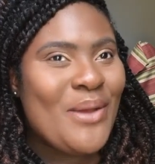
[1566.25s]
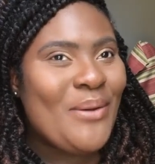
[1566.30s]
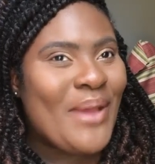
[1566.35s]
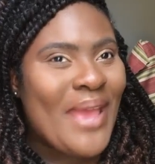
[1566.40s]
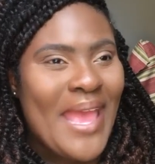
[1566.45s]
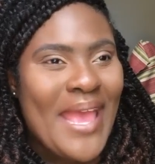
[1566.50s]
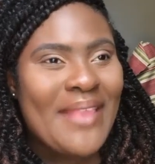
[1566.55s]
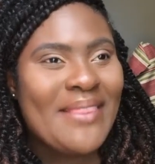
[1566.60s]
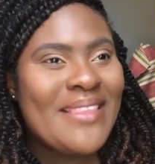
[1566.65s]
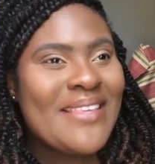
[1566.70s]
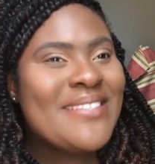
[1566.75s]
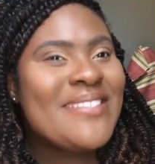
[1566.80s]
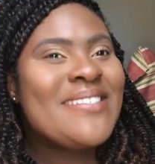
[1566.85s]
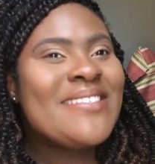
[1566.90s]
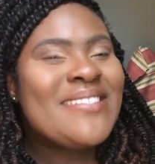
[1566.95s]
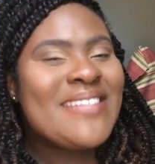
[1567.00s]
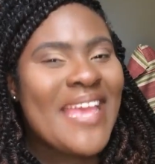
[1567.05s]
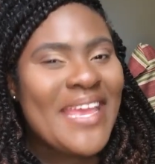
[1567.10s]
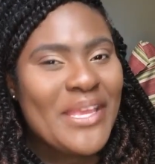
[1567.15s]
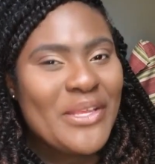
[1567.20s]
Okay, this
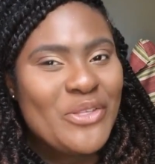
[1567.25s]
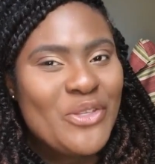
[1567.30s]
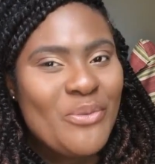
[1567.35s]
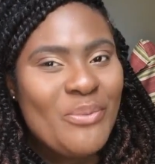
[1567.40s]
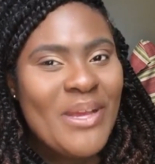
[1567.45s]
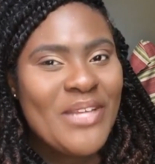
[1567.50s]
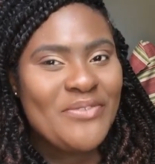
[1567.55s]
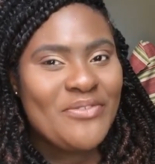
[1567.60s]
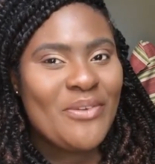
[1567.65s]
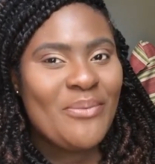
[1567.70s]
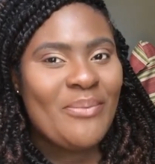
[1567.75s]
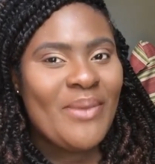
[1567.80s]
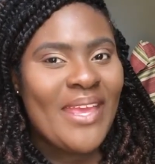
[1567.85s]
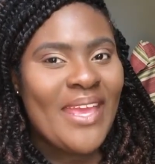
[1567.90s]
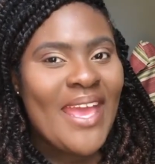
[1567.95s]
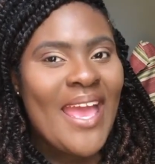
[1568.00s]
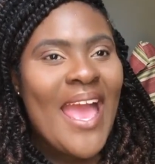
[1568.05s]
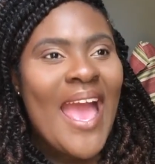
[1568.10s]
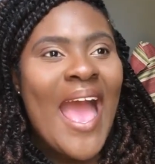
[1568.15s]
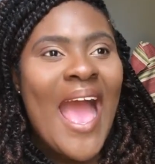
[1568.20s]
is taking too much from
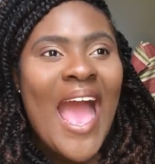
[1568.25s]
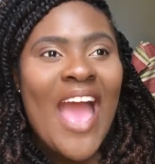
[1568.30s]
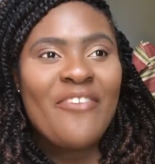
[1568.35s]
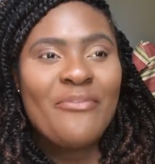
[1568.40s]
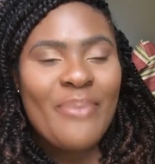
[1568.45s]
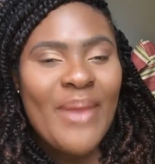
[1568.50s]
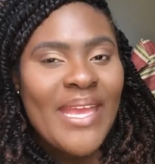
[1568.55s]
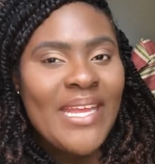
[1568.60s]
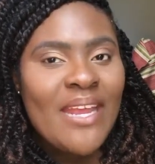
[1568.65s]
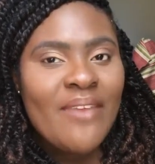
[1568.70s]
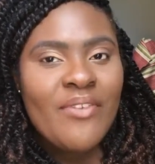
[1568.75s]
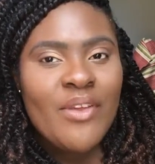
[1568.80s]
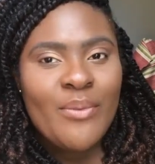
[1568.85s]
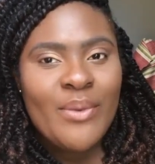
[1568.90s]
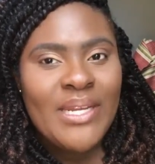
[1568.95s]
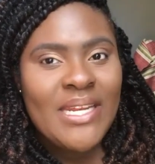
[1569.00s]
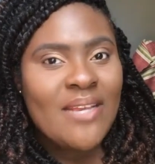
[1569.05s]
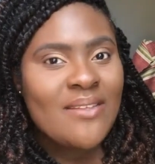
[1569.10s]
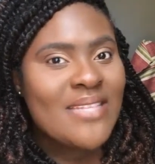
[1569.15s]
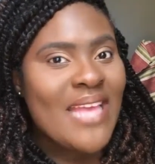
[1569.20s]
me. I've paid
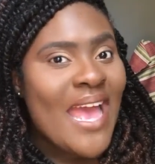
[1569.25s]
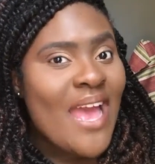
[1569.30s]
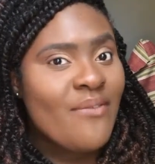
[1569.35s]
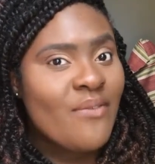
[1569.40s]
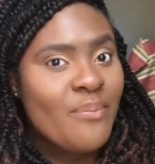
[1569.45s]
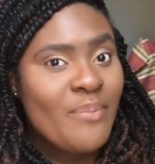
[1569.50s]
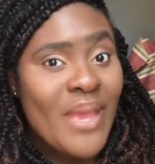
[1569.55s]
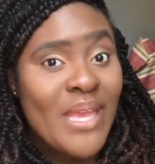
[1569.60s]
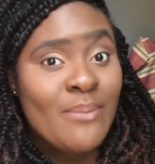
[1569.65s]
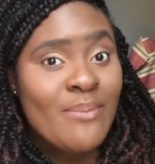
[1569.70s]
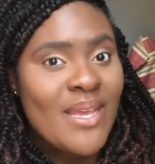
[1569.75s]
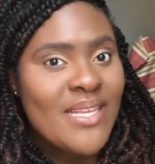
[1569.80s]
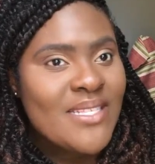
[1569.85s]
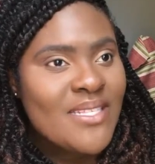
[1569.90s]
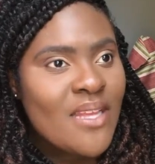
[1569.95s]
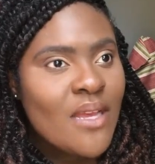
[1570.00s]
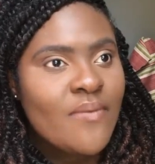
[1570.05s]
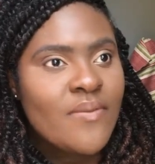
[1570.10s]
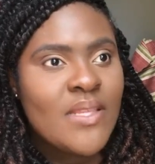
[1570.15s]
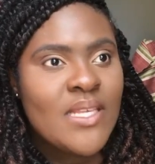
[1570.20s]
everyone else. I haven't paid
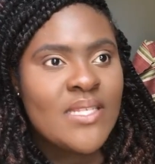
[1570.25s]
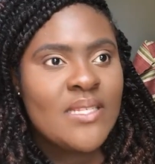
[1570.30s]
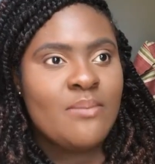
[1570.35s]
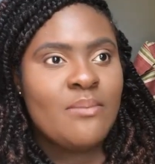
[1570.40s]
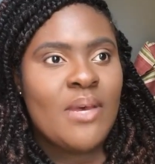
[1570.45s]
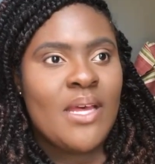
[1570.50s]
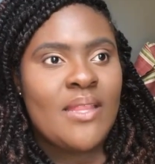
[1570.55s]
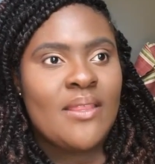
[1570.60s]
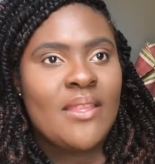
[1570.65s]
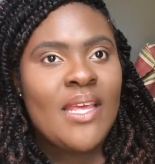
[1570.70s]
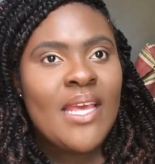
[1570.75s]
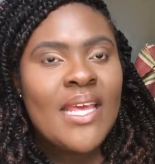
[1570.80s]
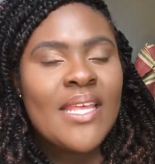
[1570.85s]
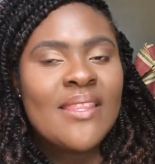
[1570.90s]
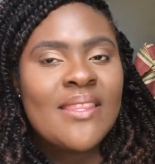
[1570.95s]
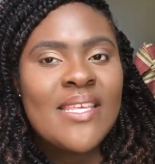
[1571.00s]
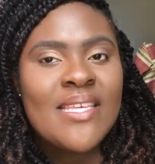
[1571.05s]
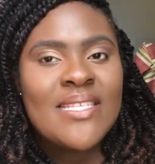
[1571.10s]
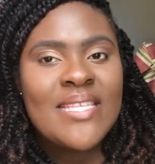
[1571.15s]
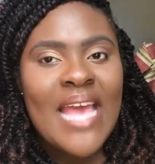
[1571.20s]
myself this month.
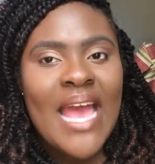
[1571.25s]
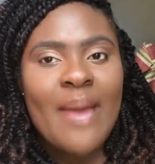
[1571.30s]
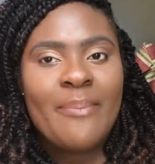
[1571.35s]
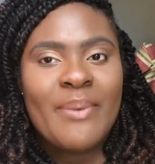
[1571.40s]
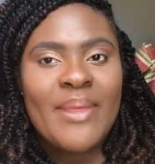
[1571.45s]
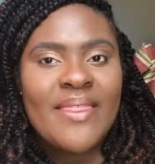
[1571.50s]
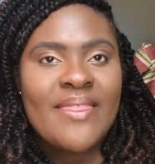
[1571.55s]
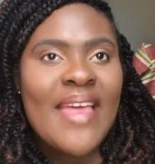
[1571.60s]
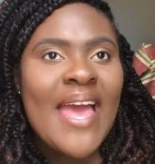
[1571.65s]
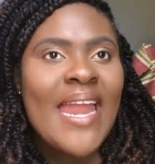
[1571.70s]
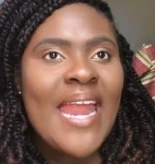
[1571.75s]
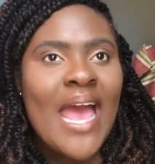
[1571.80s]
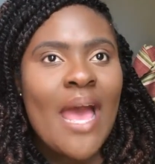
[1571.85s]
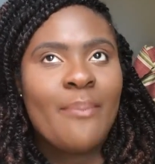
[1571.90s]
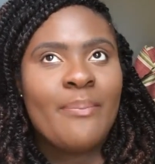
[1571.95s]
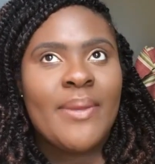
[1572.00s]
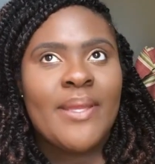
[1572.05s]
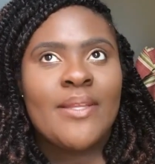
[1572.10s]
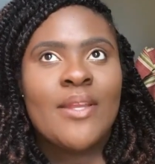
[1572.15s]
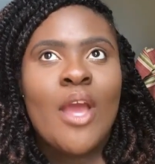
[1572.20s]
This happened, that
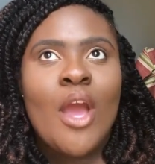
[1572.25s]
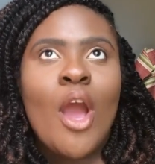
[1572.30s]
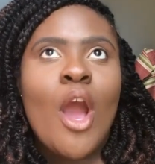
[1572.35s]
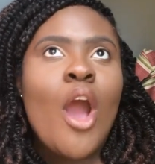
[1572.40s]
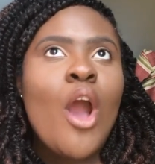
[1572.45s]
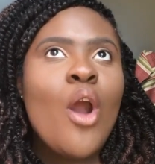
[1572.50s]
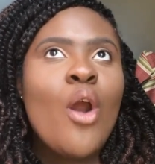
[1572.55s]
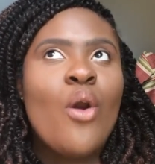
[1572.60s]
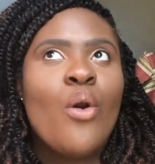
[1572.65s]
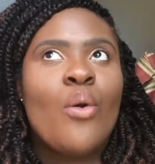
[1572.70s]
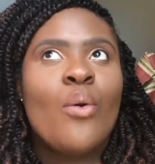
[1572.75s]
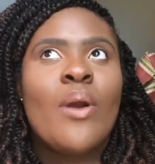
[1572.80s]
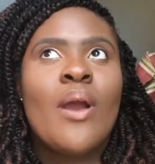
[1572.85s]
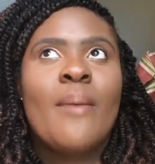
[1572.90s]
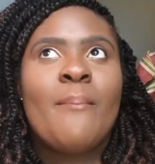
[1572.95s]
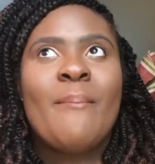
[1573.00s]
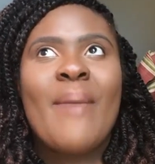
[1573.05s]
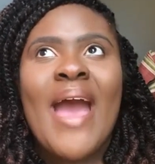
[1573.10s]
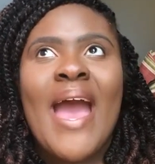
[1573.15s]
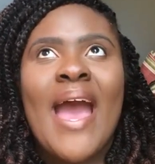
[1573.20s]
happened. Oh,
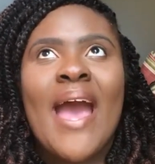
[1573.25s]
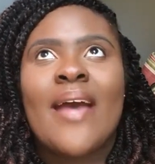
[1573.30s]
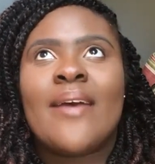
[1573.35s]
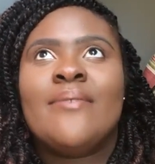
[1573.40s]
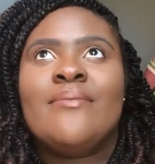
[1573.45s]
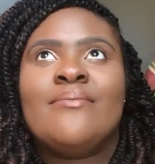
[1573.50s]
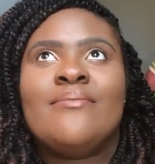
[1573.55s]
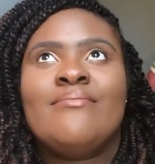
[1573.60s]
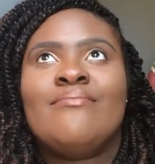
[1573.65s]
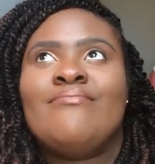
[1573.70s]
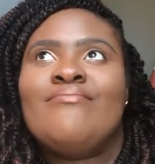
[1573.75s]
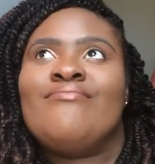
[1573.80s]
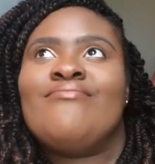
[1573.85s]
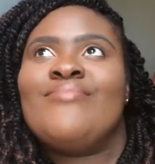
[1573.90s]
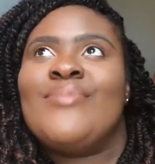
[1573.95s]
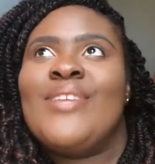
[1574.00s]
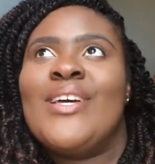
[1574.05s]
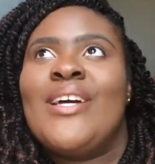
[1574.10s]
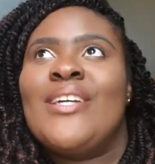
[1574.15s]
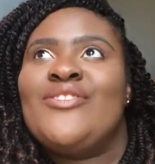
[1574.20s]

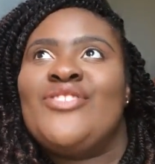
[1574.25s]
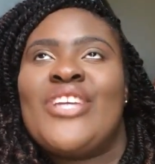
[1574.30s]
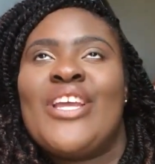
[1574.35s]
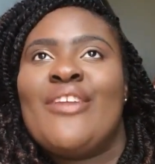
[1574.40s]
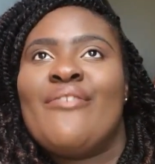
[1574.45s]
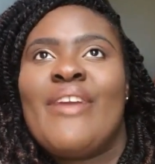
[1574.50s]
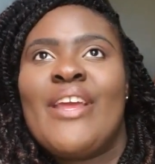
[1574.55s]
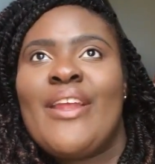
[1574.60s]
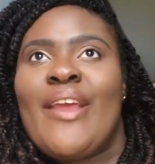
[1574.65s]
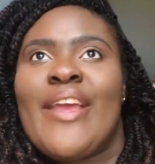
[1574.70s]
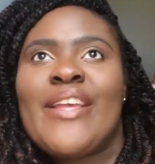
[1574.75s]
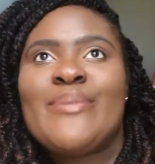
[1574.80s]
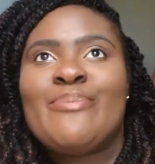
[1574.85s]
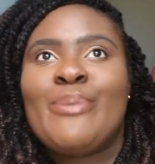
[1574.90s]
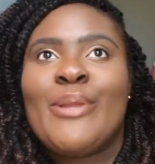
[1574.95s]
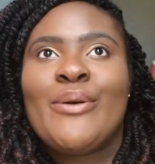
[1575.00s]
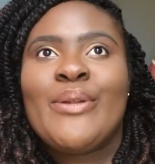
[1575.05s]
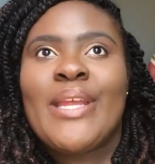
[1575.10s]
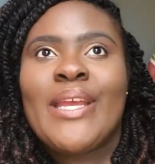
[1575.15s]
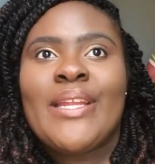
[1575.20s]
the generator
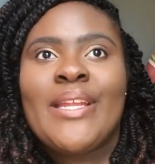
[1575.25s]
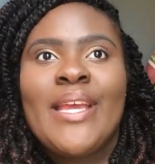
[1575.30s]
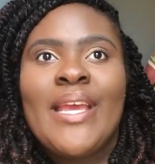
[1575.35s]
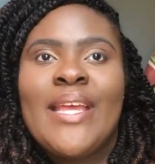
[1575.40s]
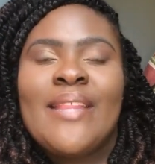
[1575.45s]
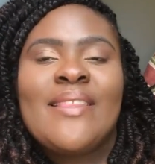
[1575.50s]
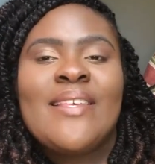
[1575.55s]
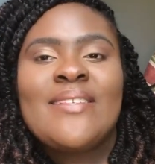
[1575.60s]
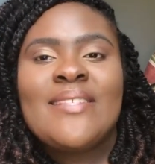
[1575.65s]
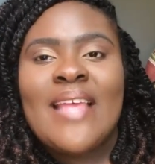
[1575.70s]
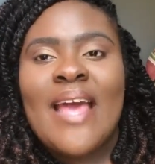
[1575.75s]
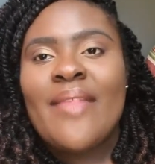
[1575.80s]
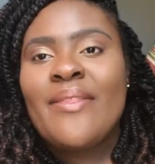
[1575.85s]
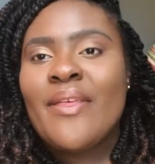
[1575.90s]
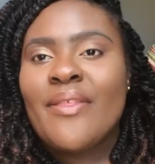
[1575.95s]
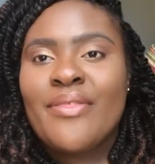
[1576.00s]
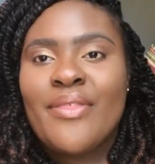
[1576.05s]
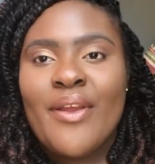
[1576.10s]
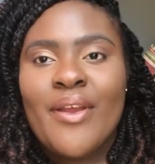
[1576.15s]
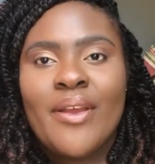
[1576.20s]
exploded. This, that, and the
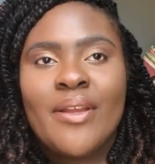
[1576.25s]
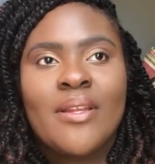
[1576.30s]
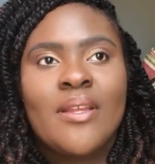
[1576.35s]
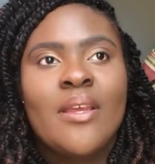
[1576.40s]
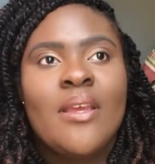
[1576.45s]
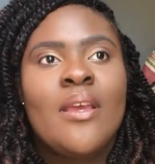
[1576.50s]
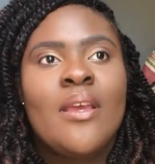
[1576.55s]
third.